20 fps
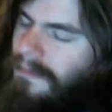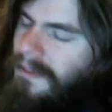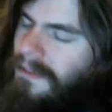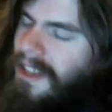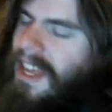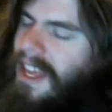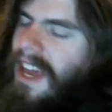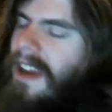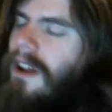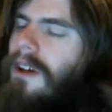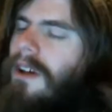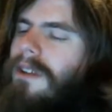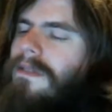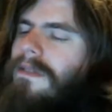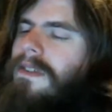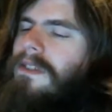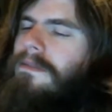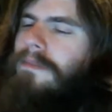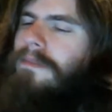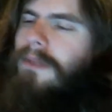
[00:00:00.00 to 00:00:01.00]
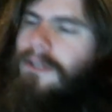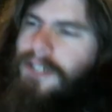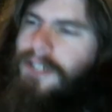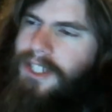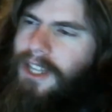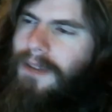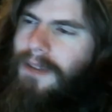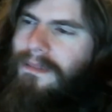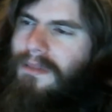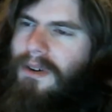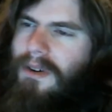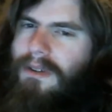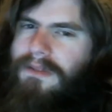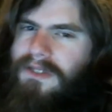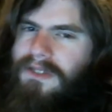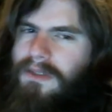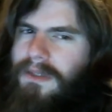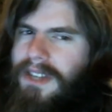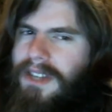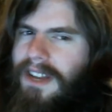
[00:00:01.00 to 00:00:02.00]
get all of his bullshit
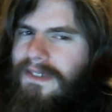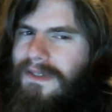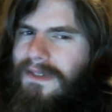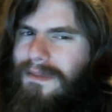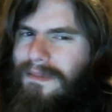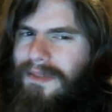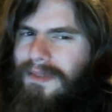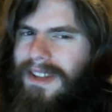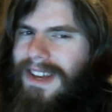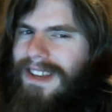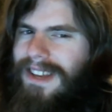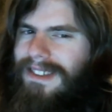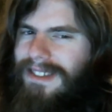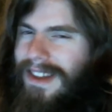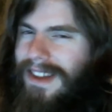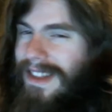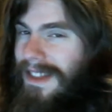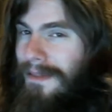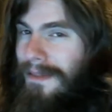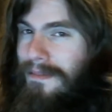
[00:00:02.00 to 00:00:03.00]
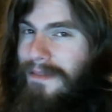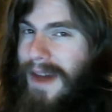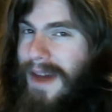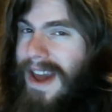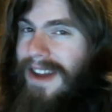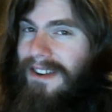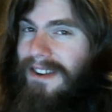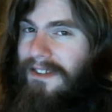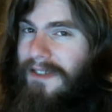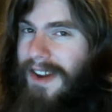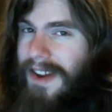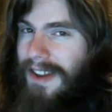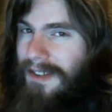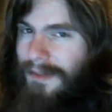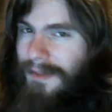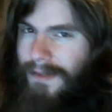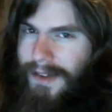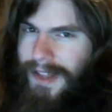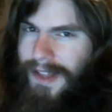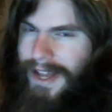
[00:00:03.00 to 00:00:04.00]
moved to a different place, like the bank
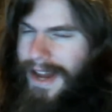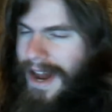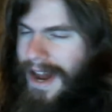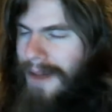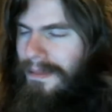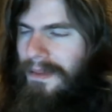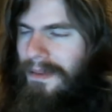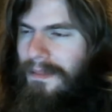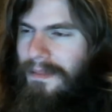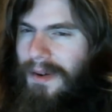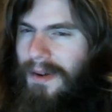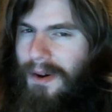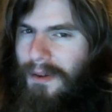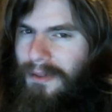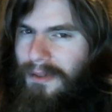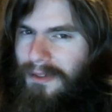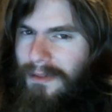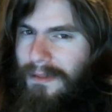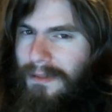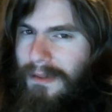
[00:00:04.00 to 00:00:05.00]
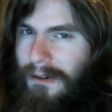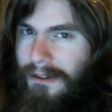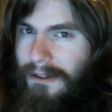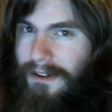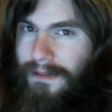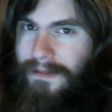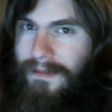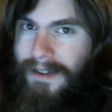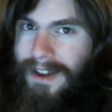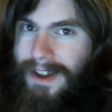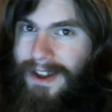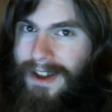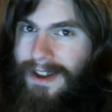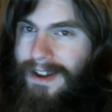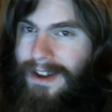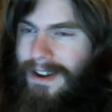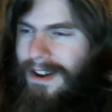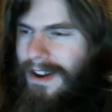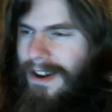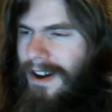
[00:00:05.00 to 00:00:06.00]
transfer that happened post mortem.
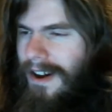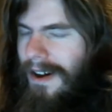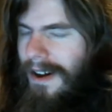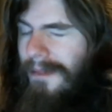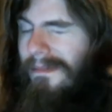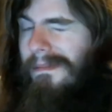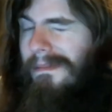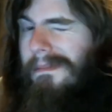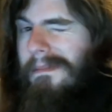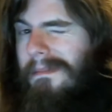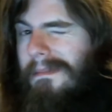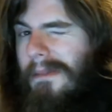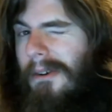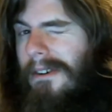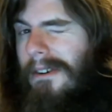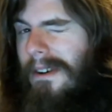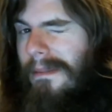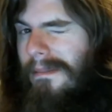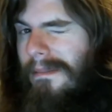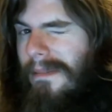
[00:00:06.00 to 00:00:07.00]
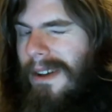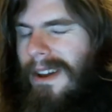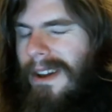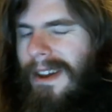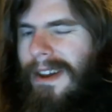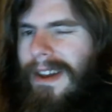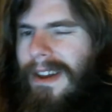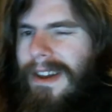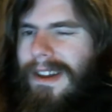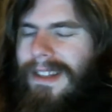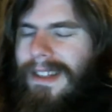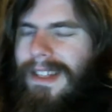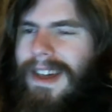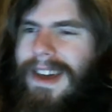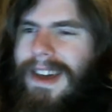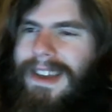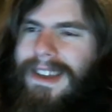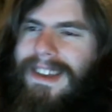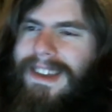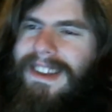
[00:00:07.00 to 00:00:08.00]
Uh, mortem.
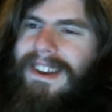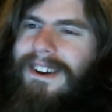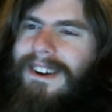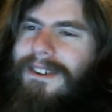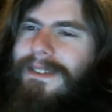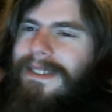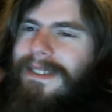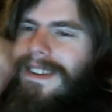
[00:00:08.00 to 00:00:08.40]
Like, you know,